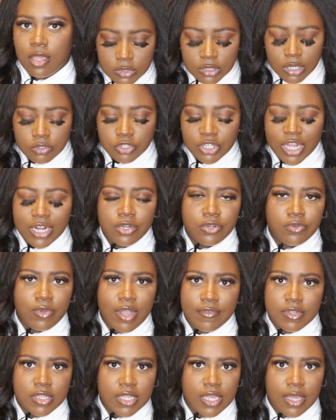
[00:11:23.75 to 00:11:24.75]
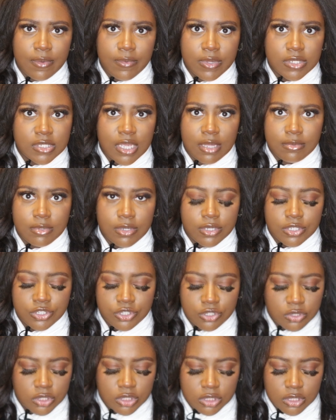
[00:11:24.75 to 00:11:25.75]
Don't try to do everything at one time, though,
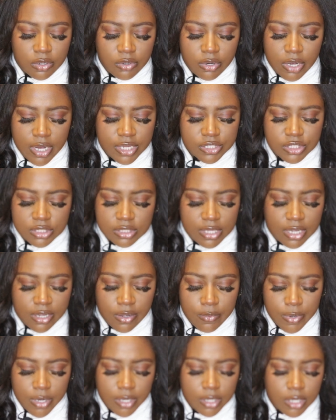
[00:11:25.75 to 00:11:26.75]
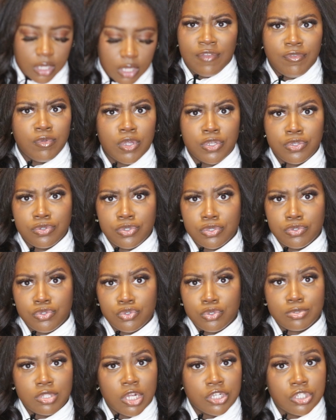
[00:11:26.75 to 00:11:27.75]
because you're just going to crash. It's not going to work. If you want to do
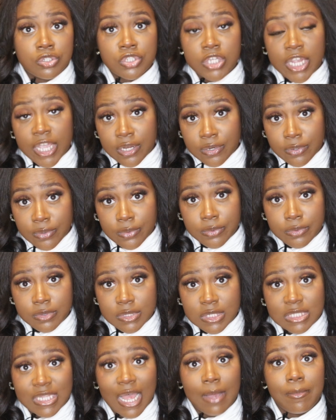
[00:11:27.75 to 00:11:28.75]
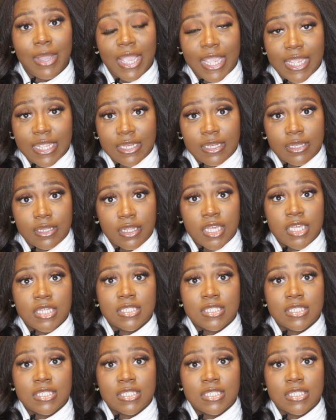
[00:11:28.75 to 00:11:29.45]
YouTube, start your channel. Stop waiting.